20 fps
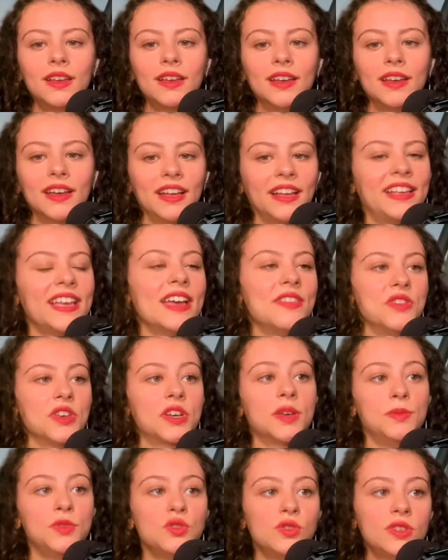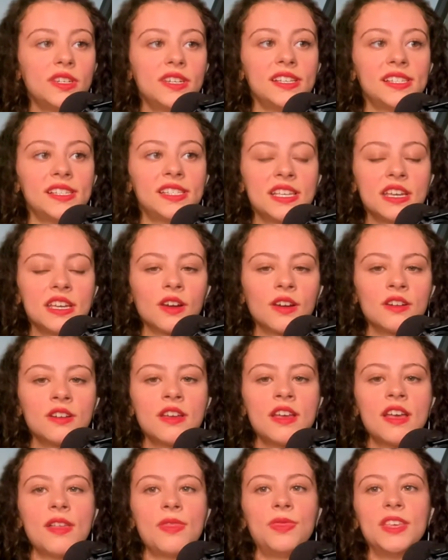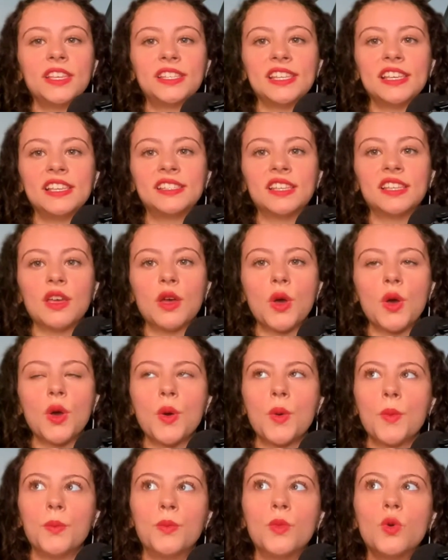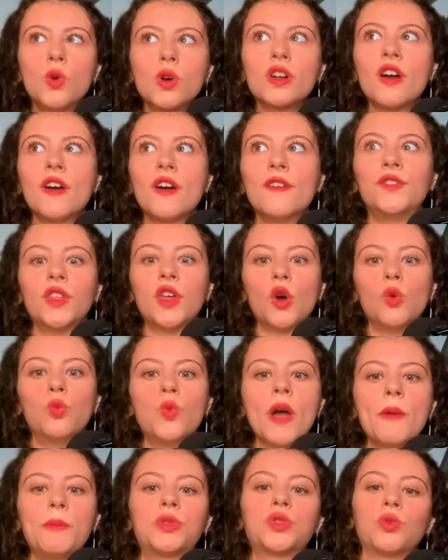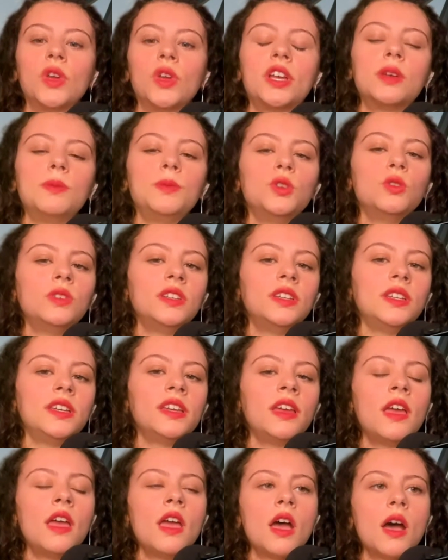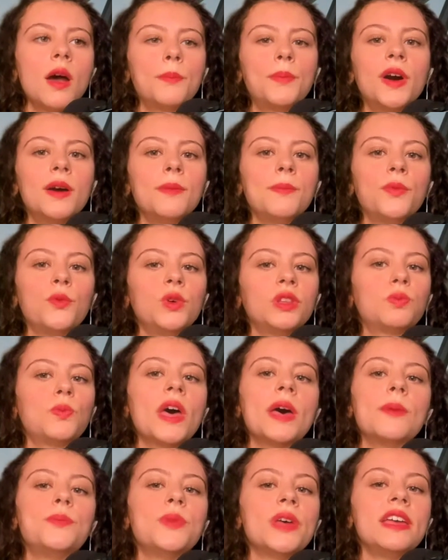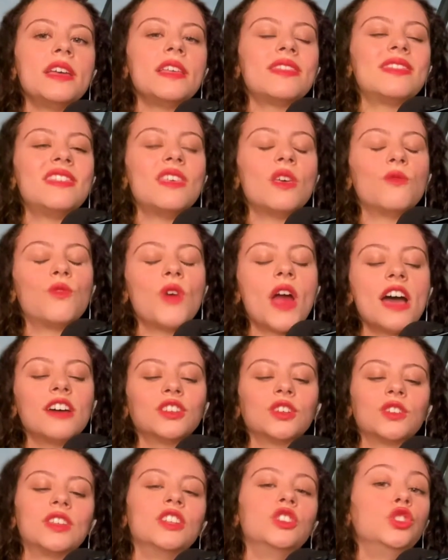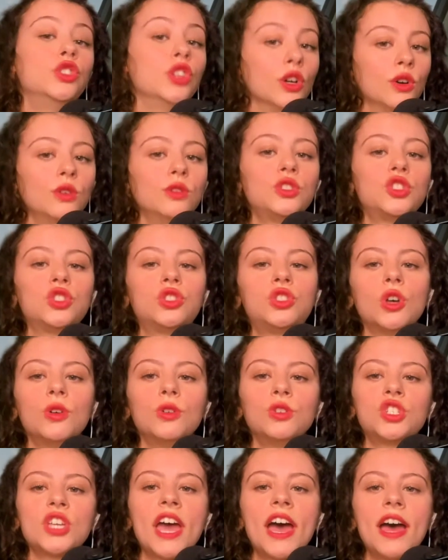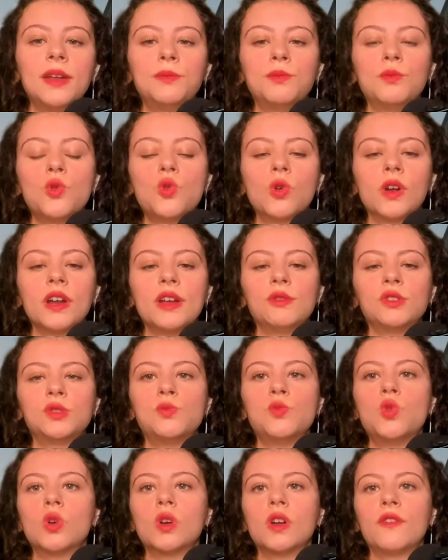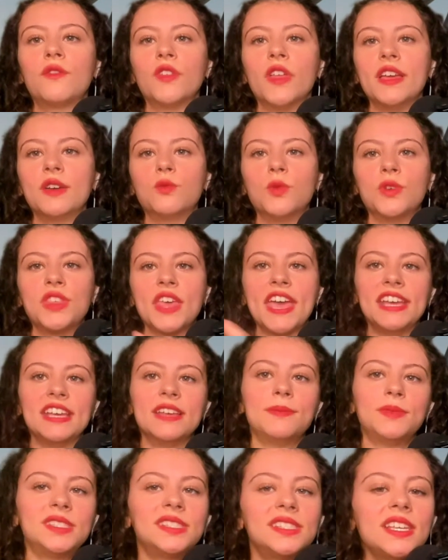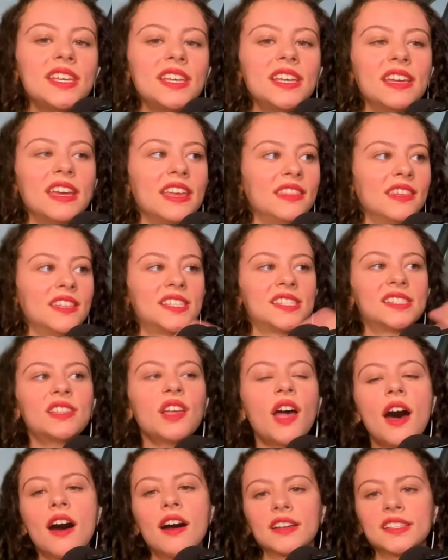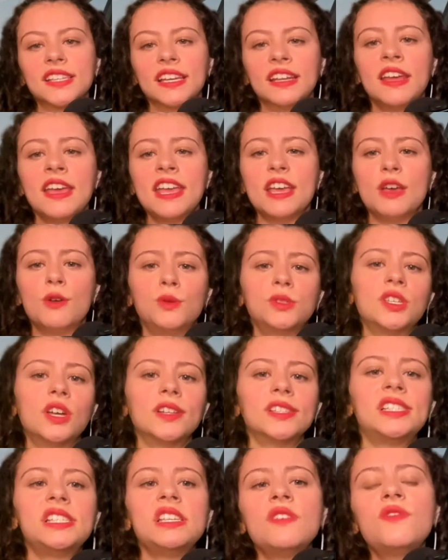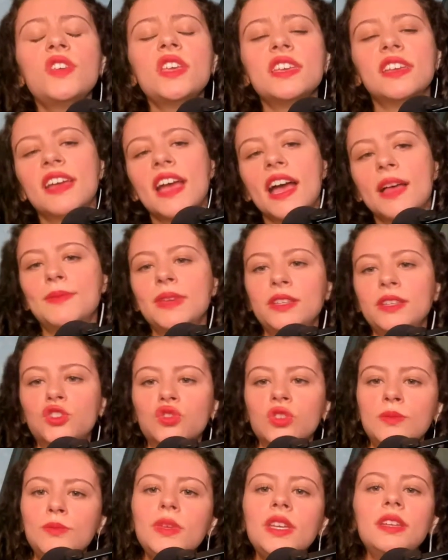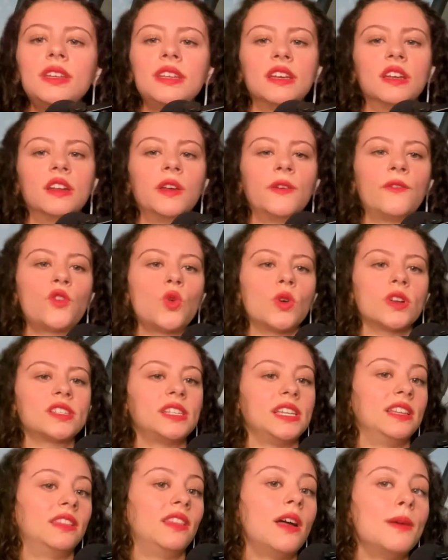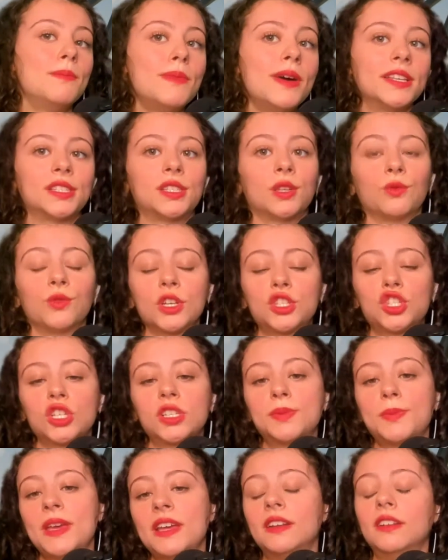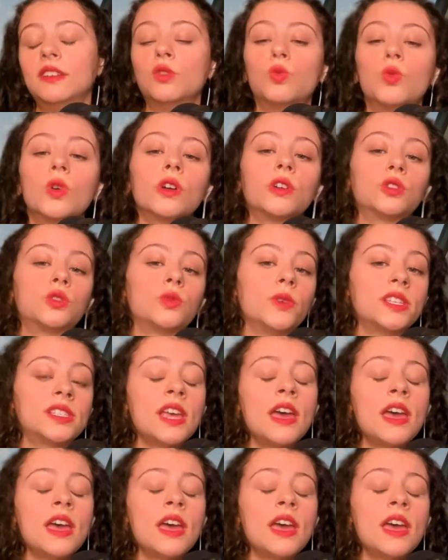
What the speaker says: Again, the community's here. This is more of a Web3 community pump with Pepe rather than Doge. Doge had more, it was more of like with AMC and the stocks, and it was on TV. It had mainstream media. And of course, Elon Musk, the richest man in the world, was